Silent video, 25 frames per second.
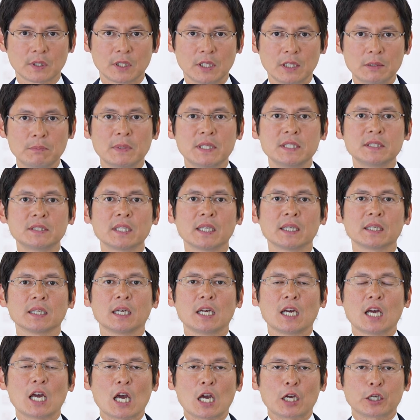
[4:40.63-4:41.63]
It means
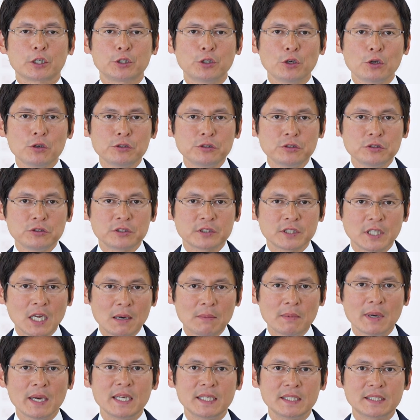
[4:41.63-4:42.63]
that
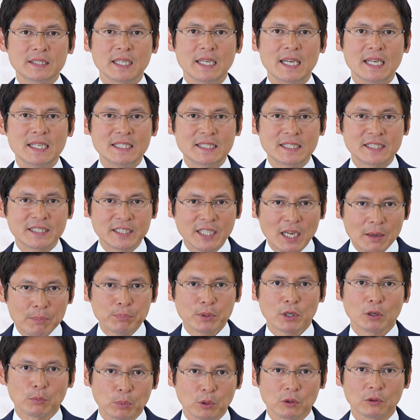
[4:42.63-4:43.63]
Kyoshu-sama is
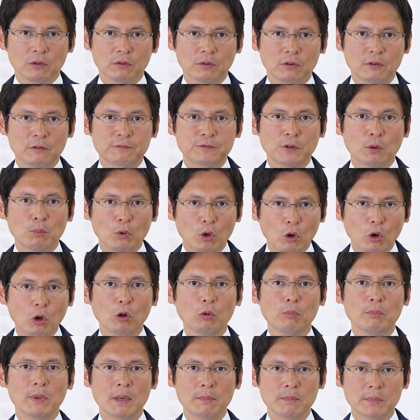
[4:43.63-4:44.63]
inseparable from
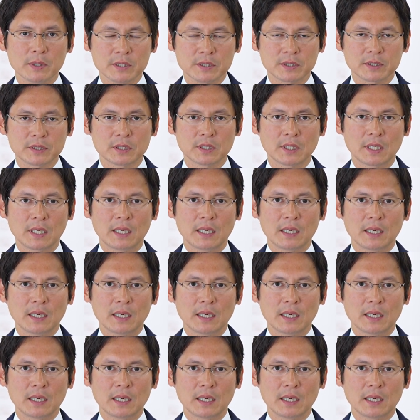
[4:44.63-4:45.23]
all members,